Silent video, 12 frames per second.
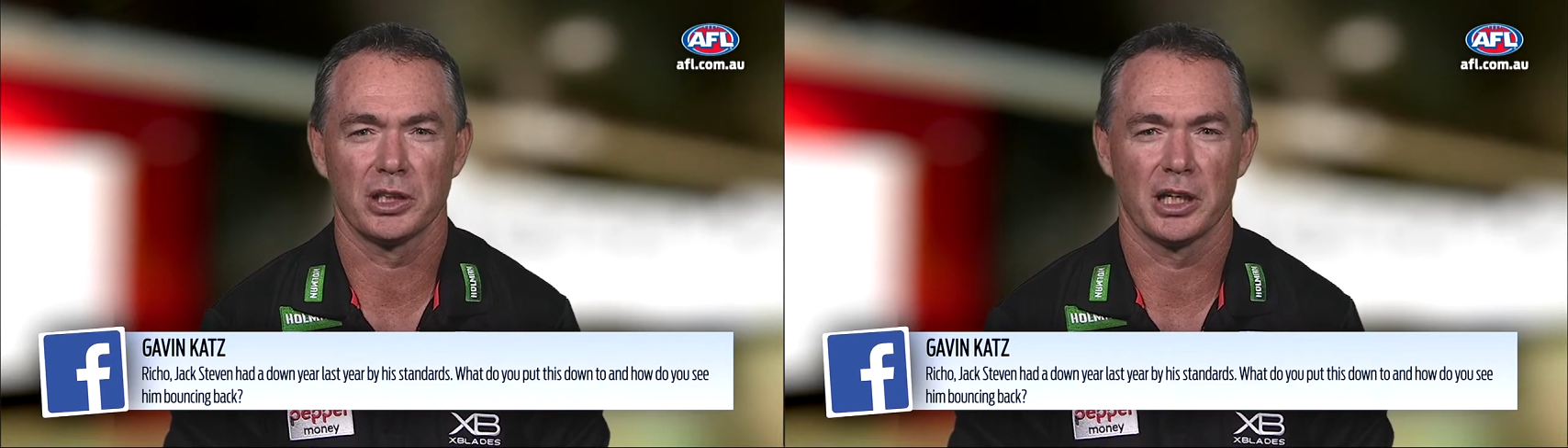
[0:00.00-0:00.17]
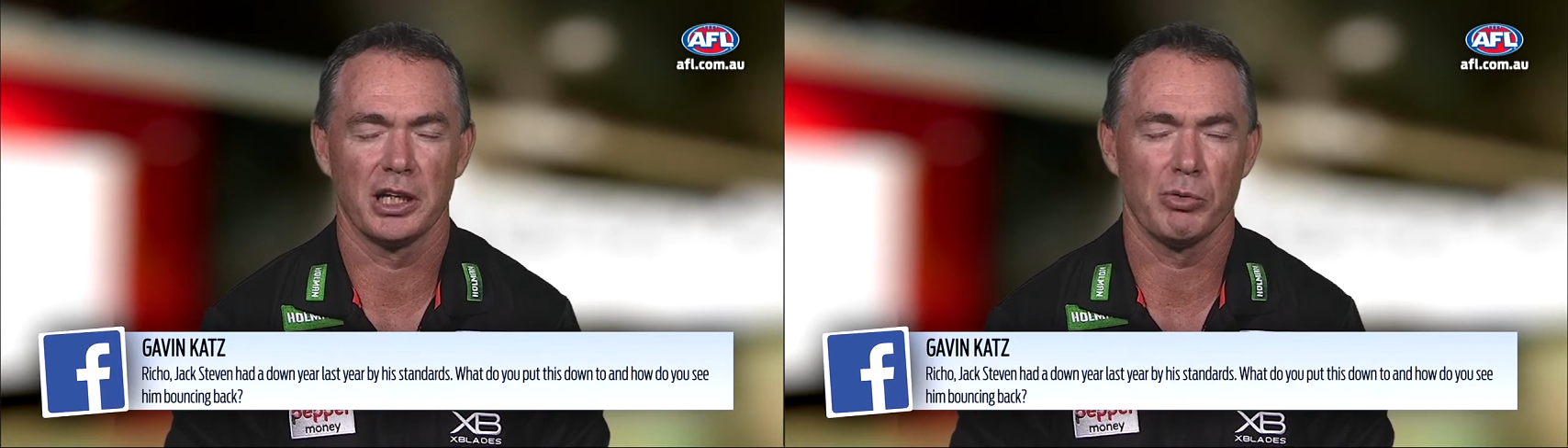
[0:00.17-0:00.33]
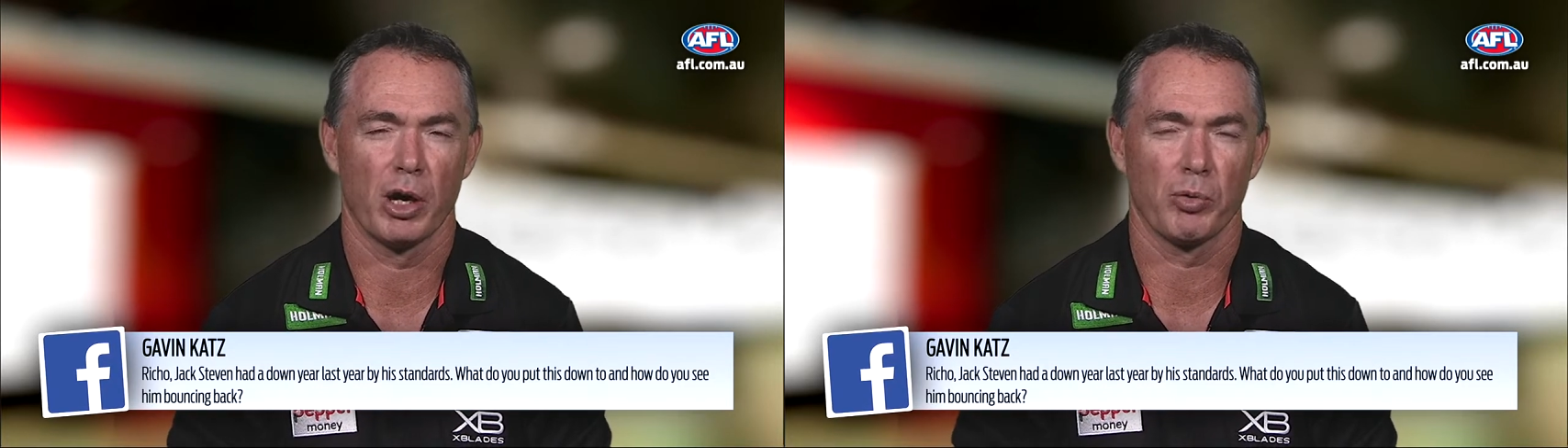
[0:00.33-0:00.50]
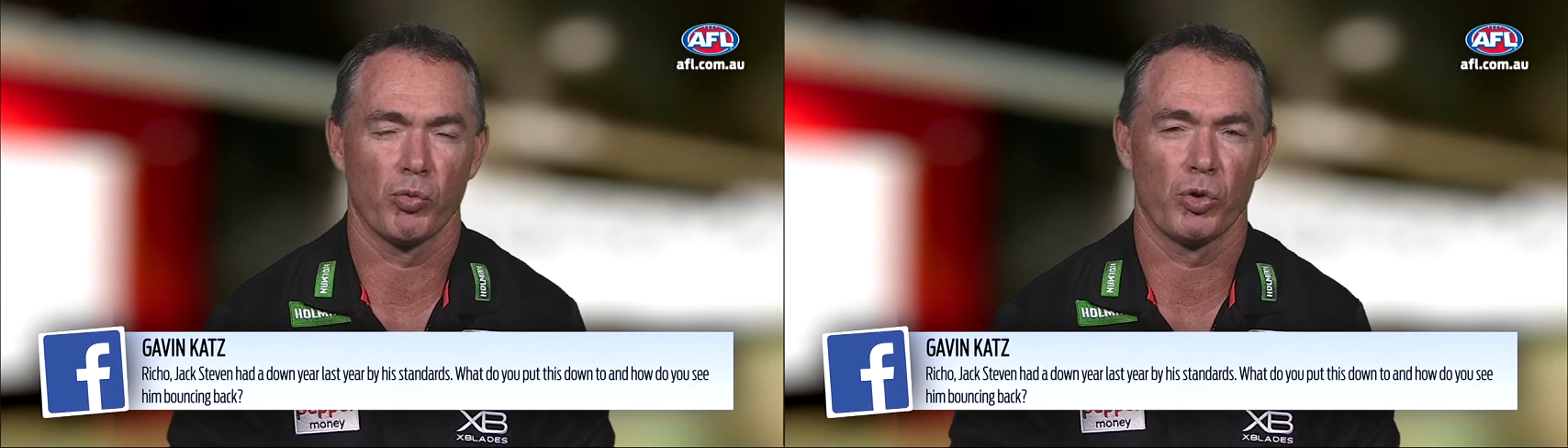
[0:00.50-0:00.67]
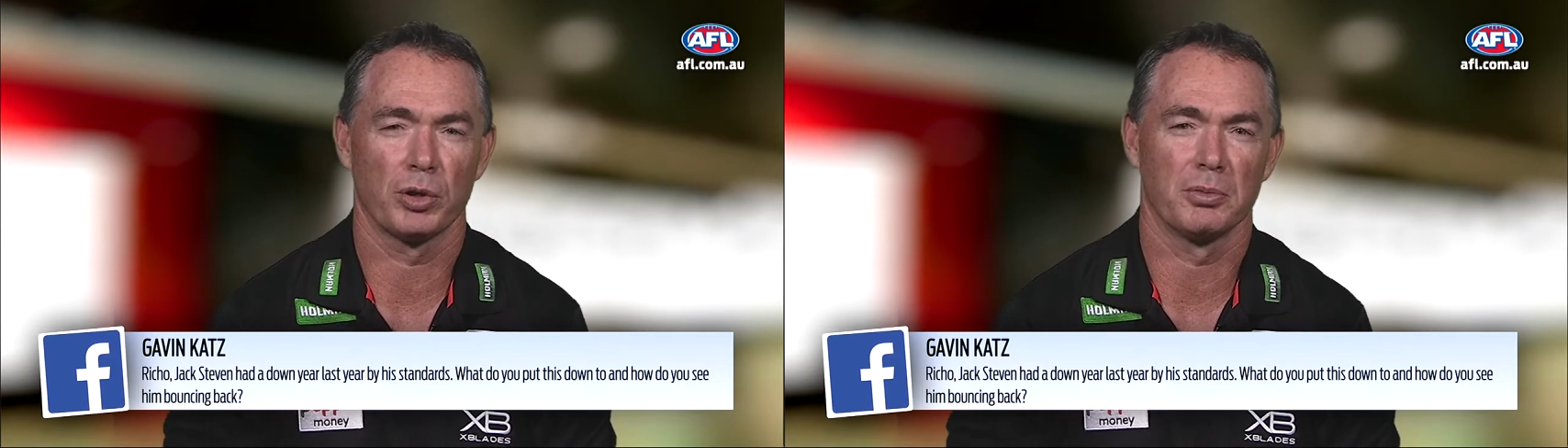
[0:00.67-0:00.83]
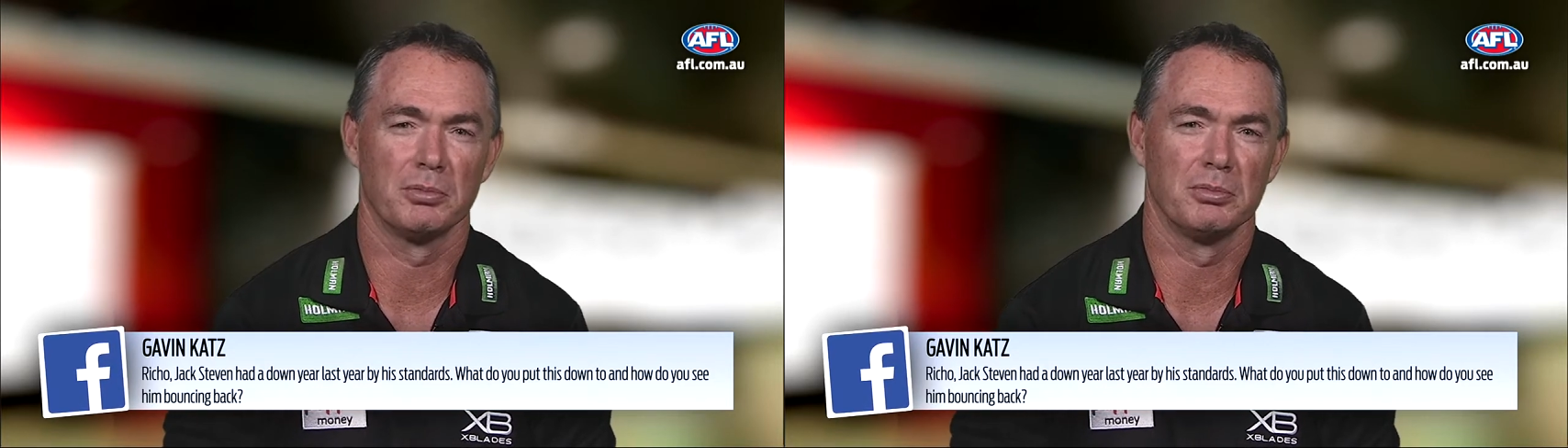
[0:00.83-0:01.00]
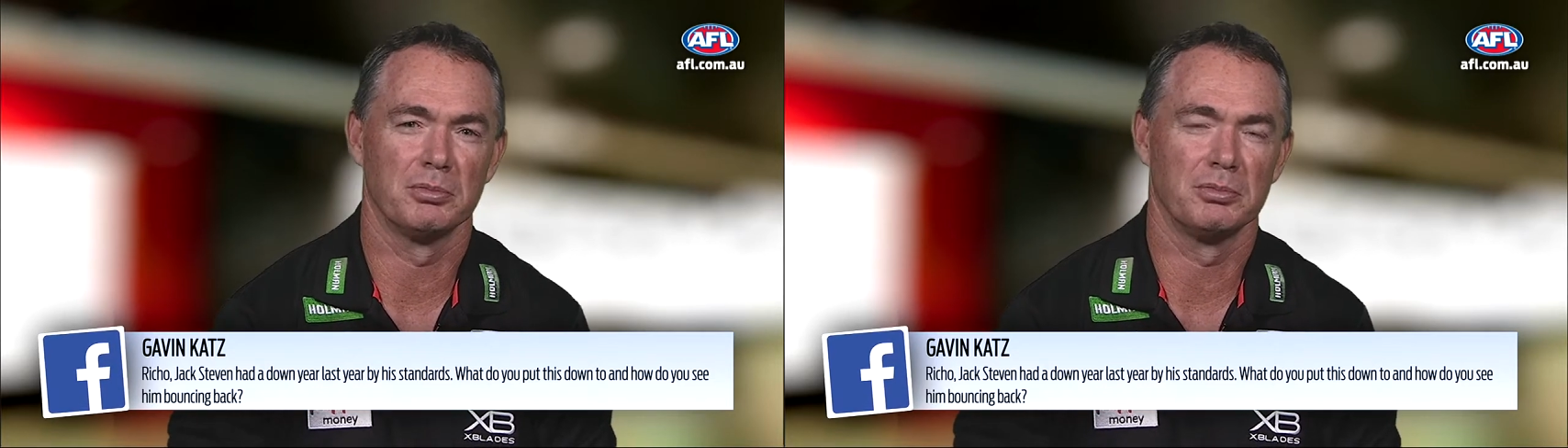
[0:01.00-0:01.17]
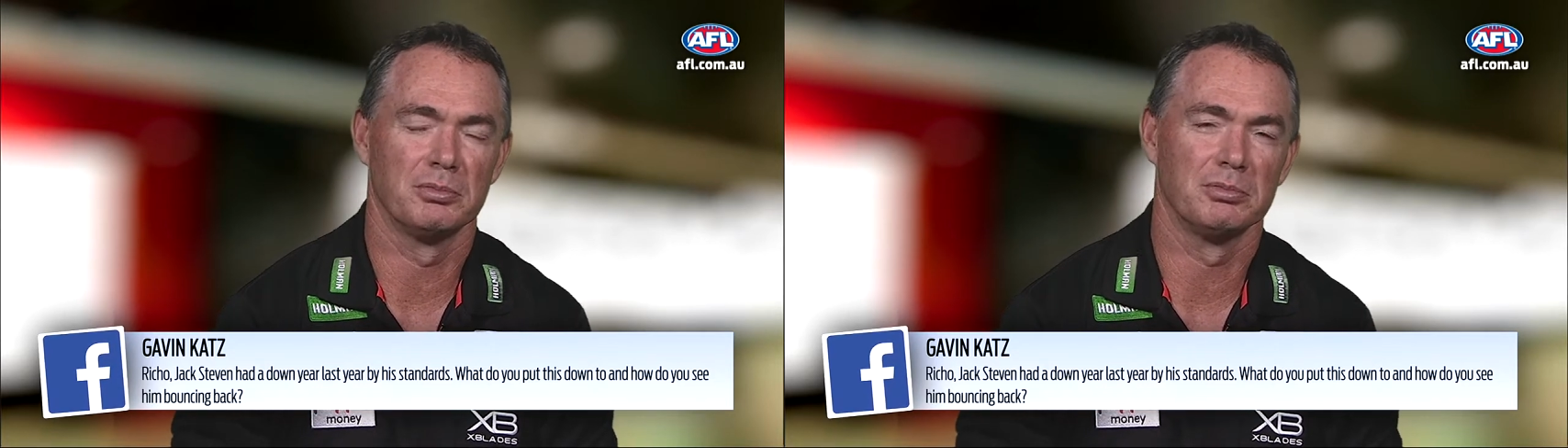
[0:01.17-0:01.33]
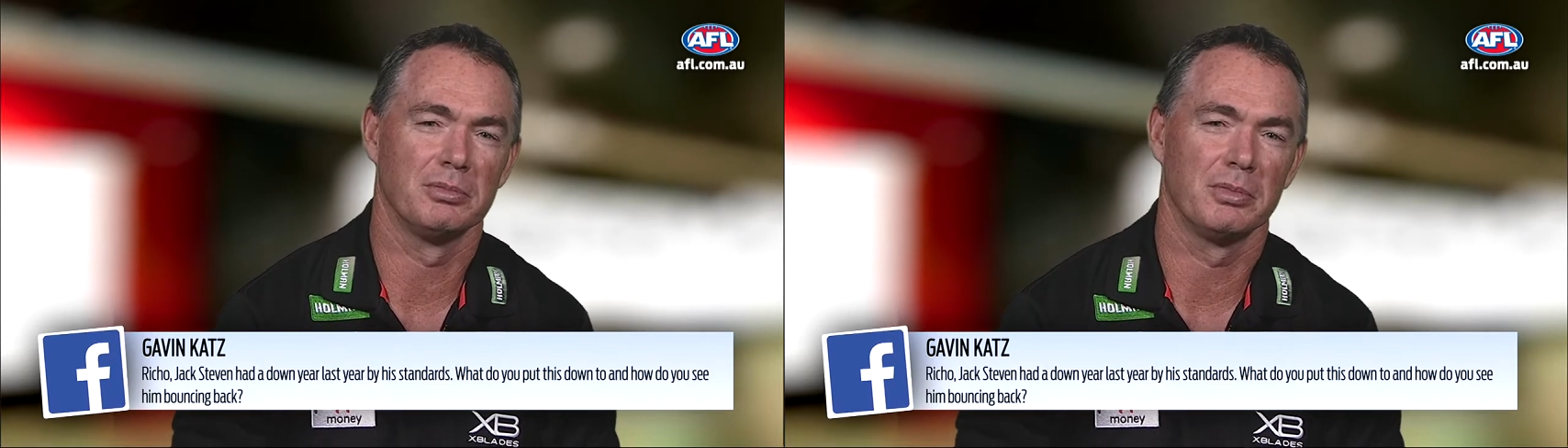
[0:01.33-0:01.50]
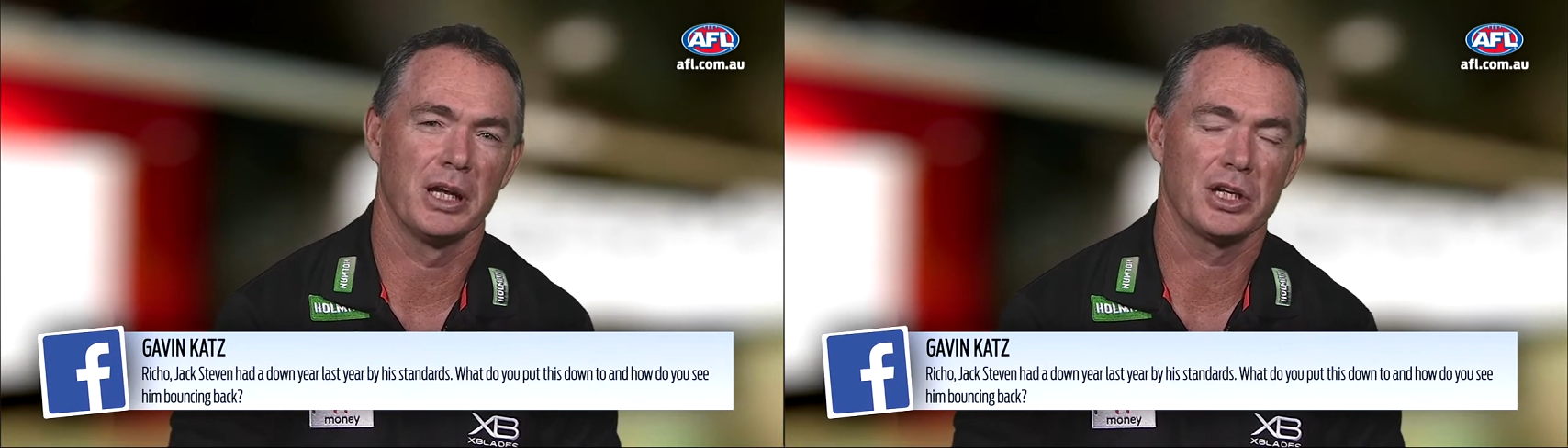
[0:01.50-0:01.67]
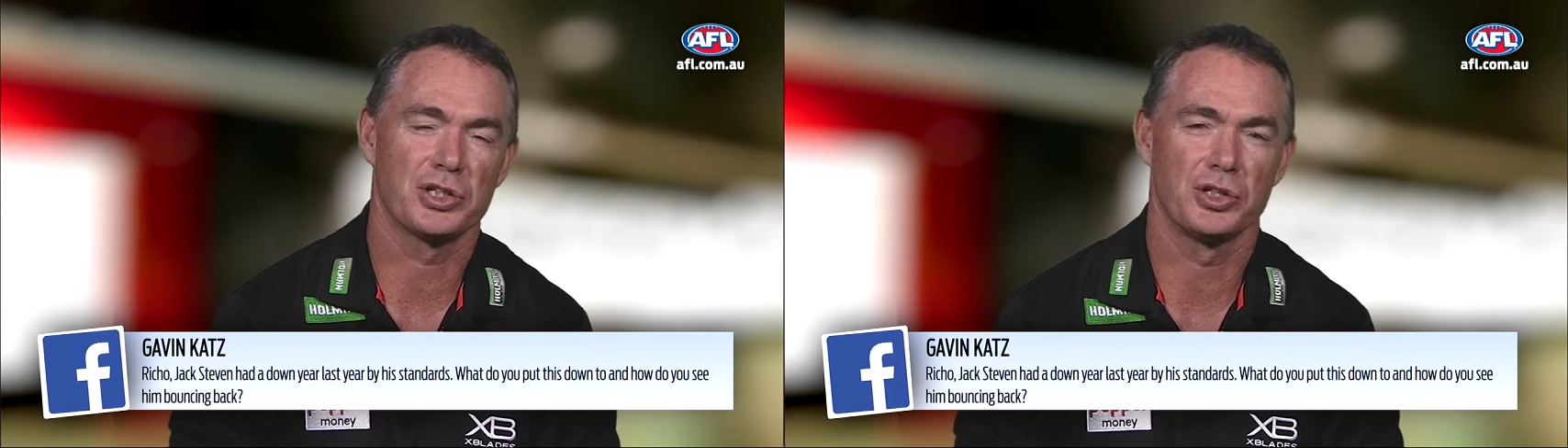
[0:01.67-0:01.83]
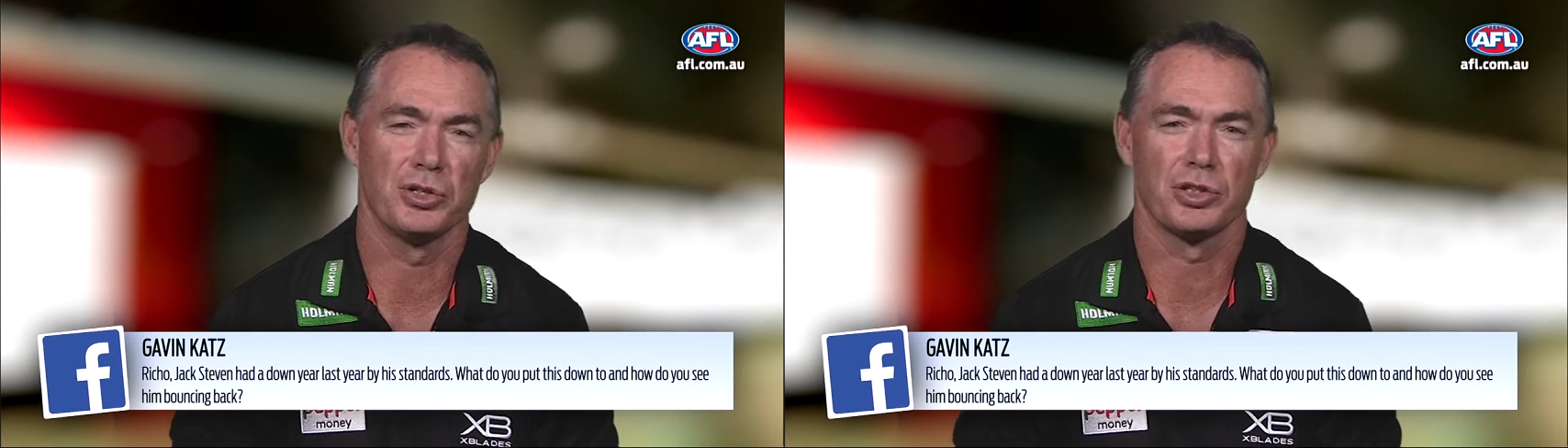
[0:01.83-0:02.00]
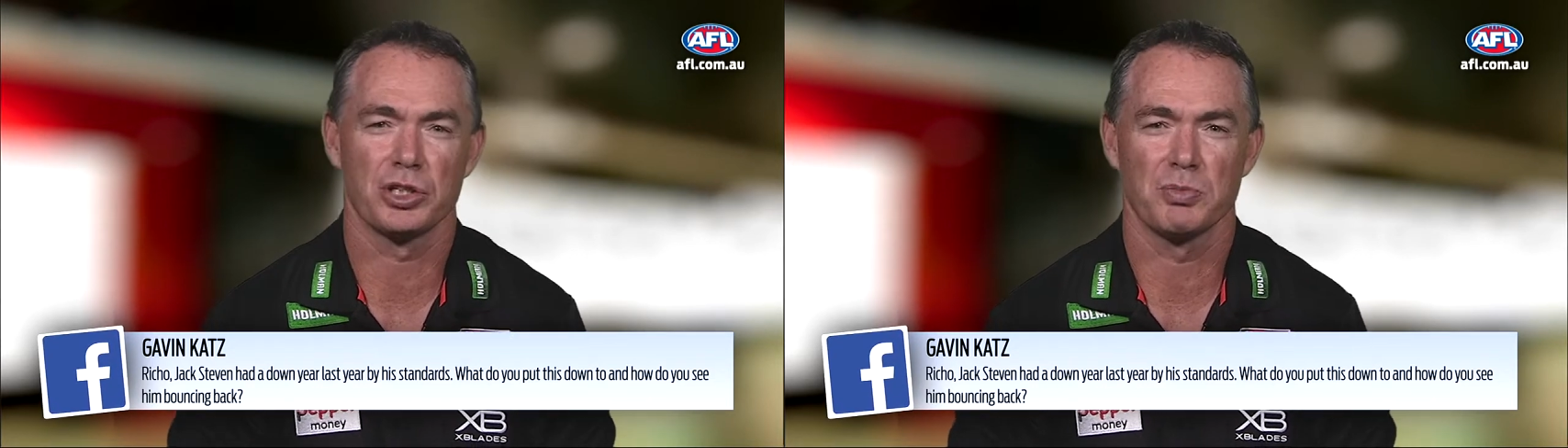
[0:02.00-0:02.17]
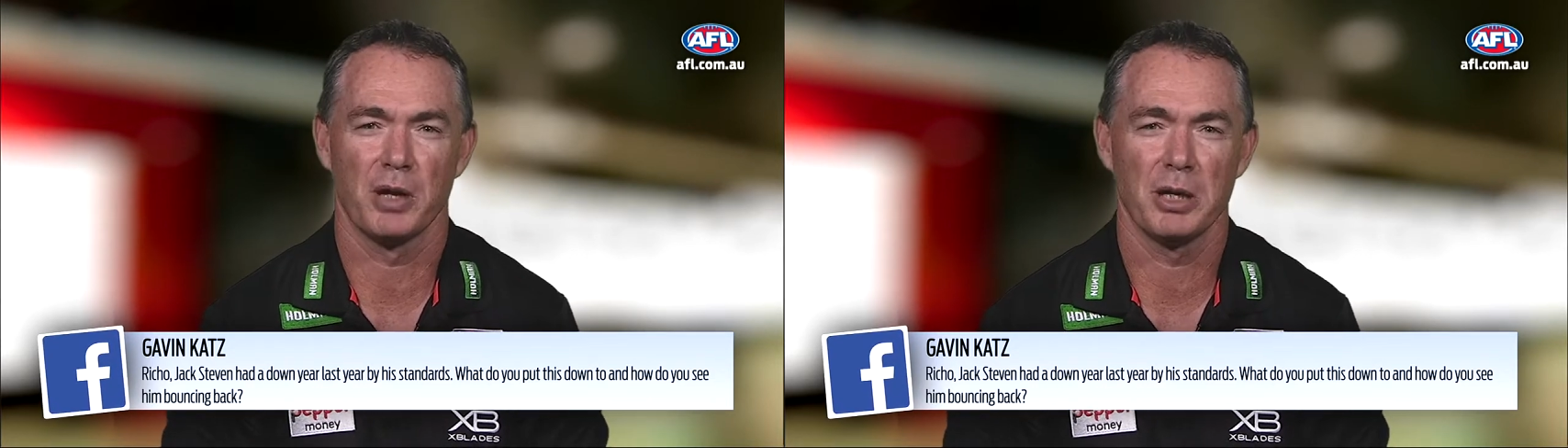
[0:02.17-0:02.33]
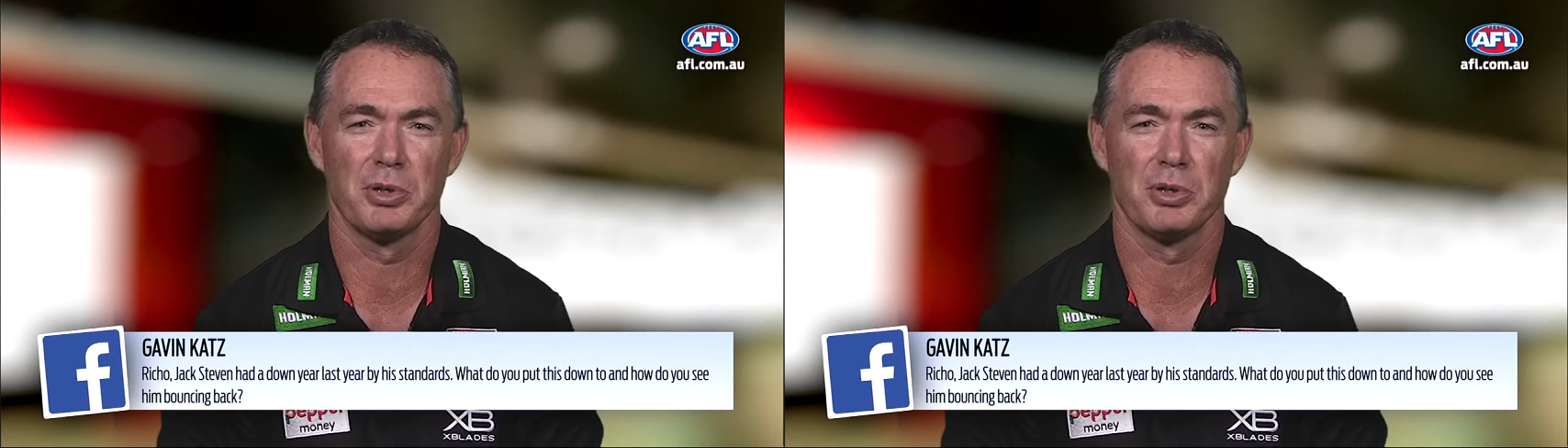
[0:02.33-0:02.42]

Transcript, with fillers: He won't want excuses made,